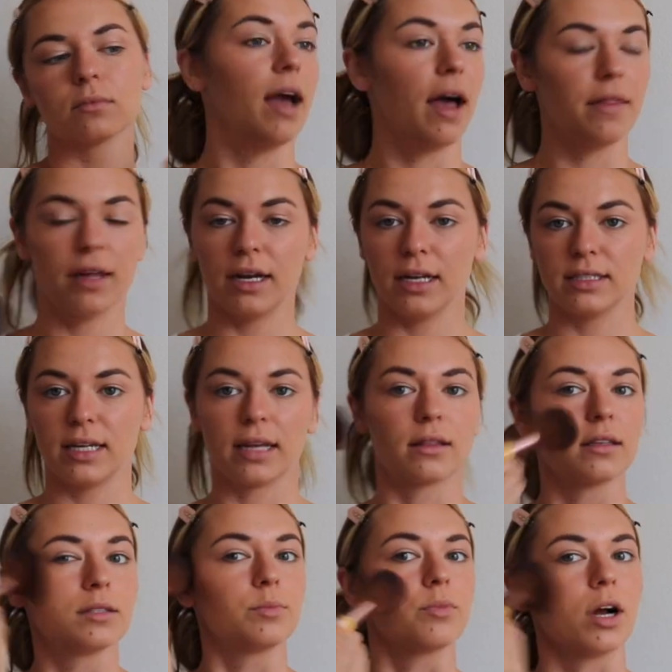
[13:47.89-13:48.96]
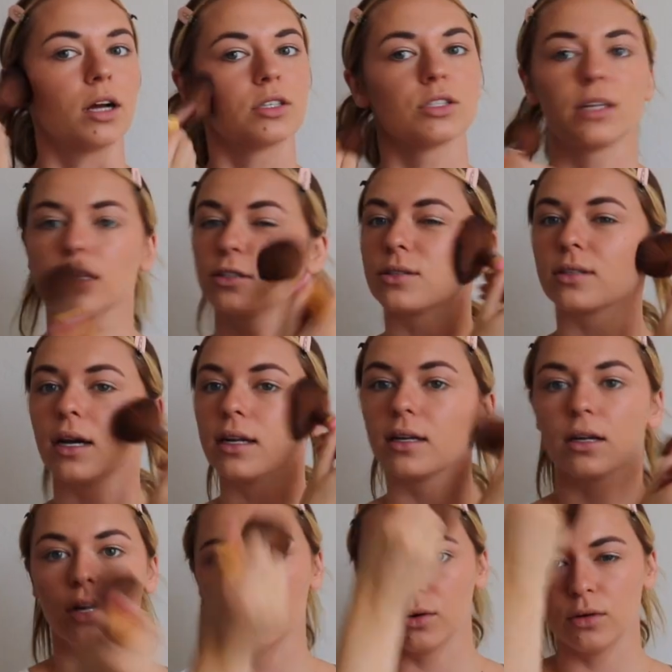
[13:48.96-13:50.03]
And then I take this brush and I just kind of
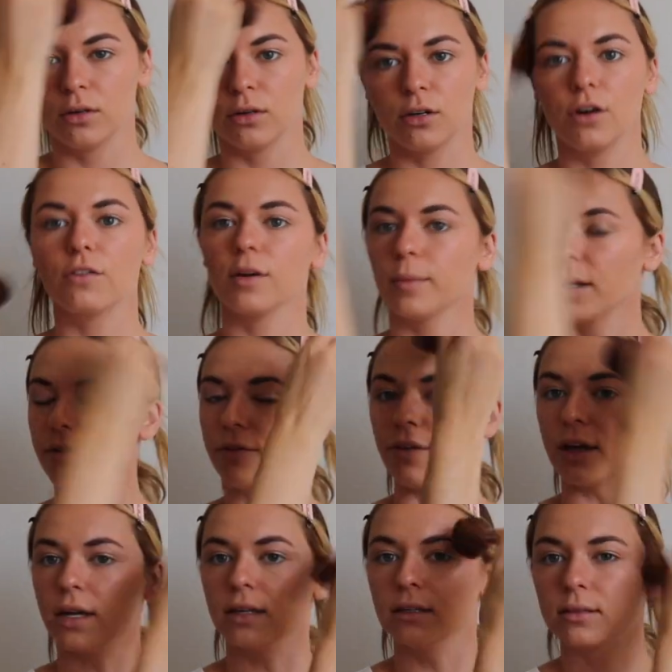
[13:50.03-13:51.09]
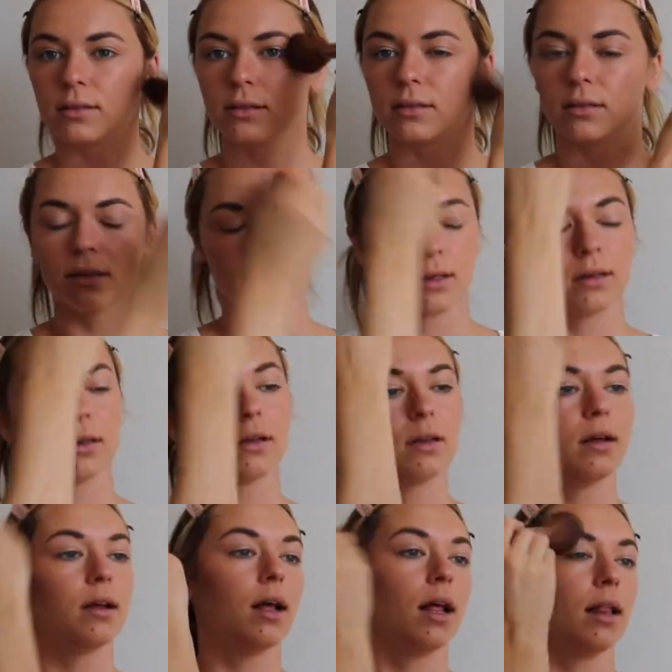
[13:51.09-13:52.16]
go over my face
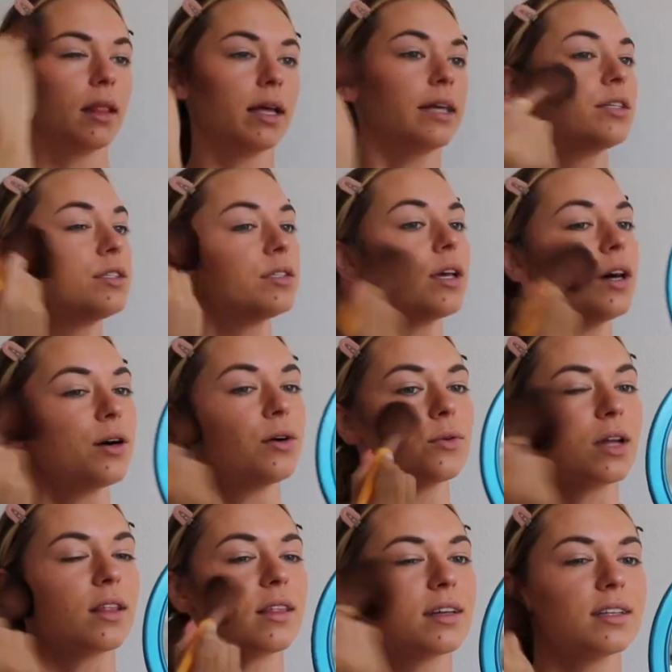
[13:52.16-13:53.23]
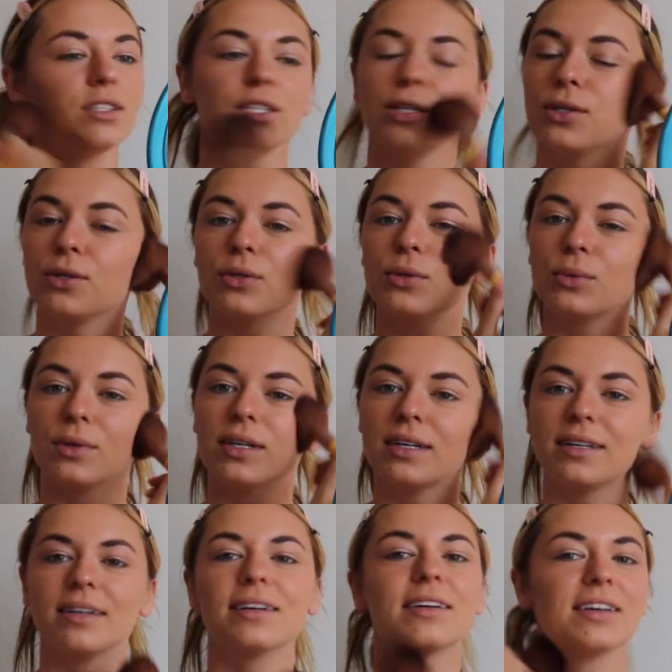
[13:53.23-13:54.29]
like so. Nothing too
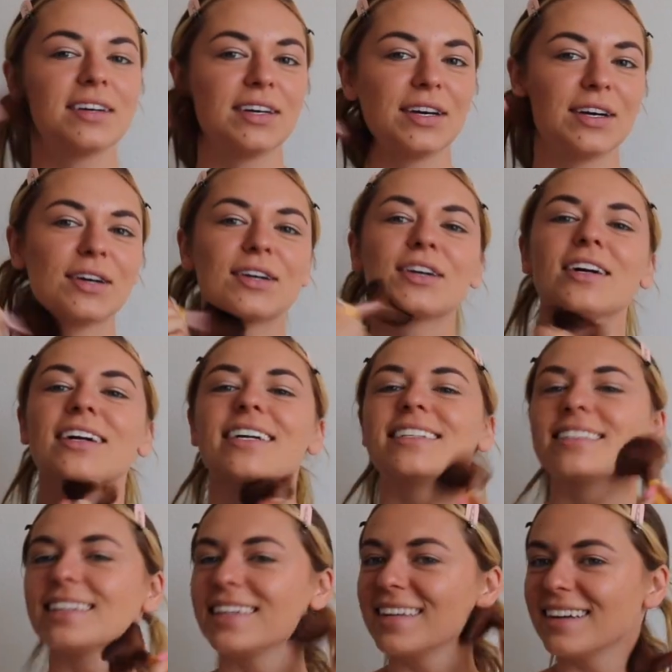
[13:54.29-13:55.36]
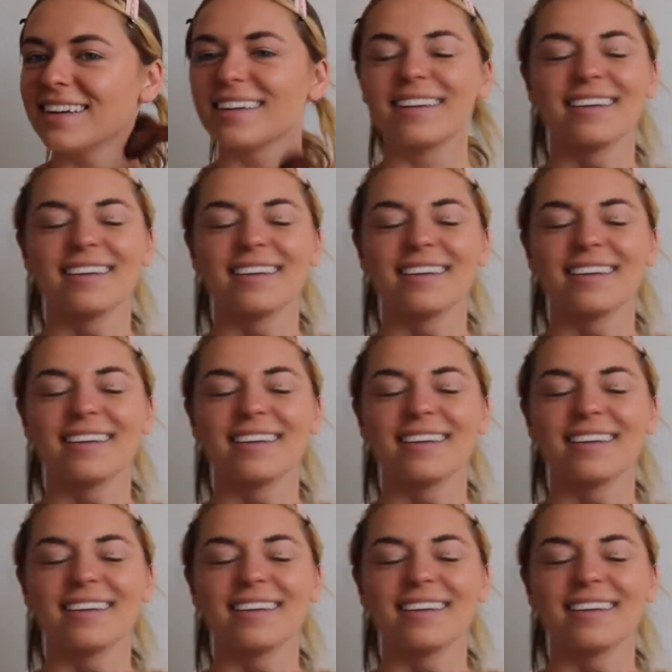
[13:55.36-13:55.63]
crazy.